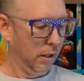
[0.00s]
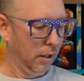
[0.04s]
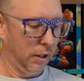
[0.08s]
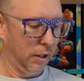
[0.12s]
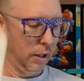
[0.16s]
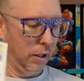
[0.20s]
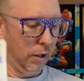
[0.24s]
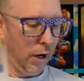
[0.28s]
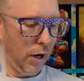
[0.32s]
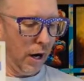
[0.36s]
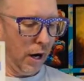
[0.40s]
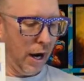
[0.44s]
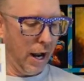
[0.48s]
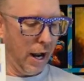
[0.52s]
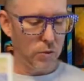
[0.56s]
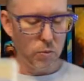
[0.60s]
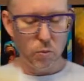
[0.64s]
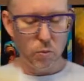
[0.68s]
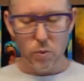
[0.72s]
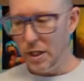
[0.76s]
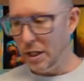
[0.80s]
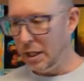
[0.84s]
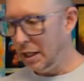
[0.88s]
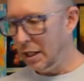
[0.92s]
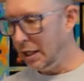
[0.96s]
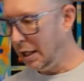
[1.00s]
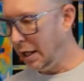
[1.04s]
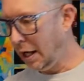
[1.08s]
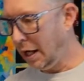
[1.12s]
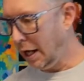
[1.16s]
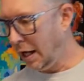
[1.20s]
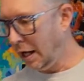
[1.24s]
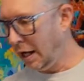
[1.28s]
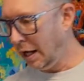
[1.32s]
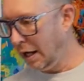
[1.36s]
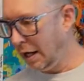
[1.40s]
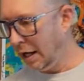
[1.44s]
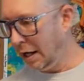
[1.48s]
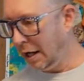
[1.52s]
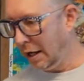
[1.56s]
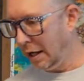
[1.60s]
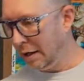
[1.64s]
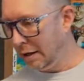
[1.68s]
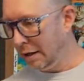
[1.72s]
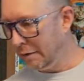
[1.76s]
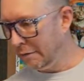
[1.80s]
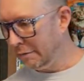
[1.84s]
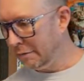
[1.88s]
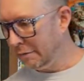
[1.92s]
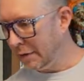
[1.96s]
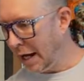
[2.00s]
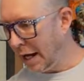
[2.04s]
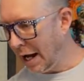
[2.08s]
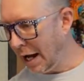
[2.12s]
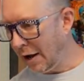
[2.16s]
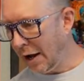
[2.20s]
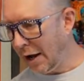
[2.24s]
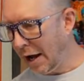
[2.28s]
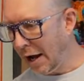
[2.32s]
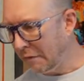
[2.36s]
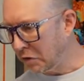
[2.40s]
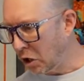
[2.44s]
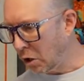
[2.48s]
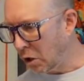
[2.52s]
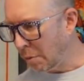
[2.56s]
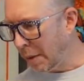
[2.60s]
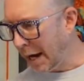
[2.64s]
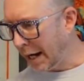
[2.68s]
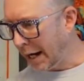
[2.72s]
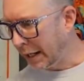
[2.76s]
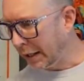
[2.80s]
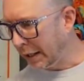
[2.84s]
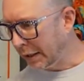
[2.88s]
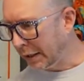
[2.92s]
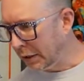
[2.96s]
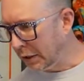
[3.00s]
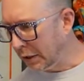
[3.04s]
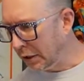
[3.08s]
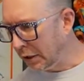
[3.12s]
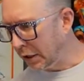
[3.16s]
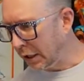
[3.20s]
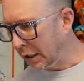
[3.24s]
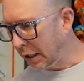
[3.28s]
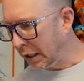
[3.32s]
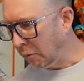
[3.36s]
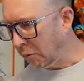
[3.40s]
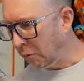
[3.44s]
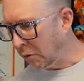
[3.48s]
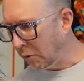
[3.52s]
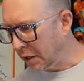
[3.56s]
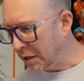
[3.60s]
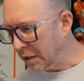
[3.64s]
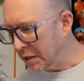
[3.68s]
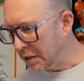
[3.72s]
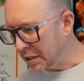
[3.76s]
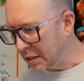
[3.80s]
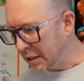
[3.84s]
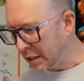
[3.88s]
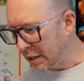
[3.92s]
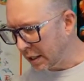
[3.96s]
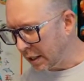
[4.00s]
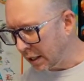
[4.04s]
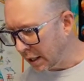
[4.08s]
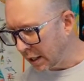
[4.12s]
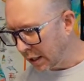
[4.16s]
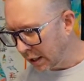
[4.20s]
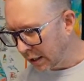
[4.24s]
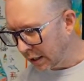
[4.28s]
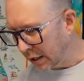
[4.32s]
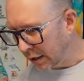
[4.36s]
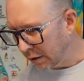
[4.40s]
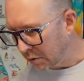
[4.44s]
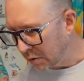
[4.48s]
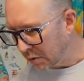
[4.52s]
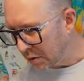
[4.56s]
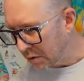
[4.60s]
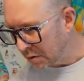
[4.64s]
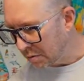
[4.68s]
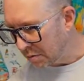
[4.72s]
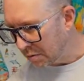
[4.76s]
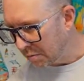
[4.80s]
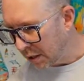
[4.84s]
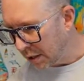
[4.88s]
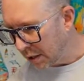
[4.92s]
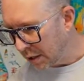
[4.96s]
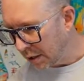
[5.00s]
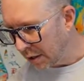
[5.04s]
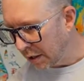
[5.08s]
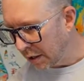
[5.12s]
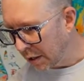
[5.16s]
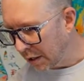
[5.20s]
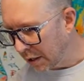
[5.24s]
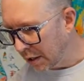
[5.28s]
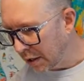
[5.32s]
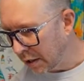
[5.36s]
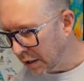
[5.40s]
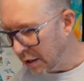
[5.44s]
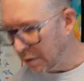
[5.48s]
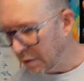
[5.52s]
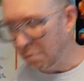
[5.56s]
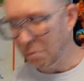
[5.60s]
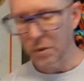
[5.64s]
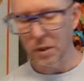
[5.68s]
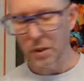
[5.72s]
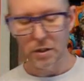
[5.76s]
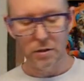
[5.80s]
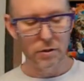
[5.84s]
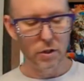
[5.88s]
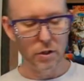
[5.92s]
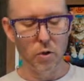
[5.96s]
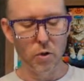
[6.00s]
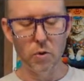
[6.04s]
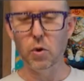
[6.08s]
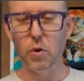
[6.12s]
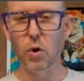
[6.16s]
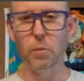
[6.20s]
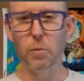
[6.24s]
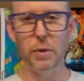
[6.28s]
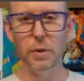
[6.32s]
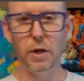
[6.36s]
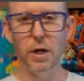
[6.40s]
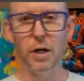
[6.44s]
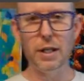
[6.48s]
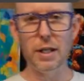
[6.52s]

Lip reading: Congrats, Wendy. And I'll have to go back and look. I want to say it was Mary Ellen, but don't quote me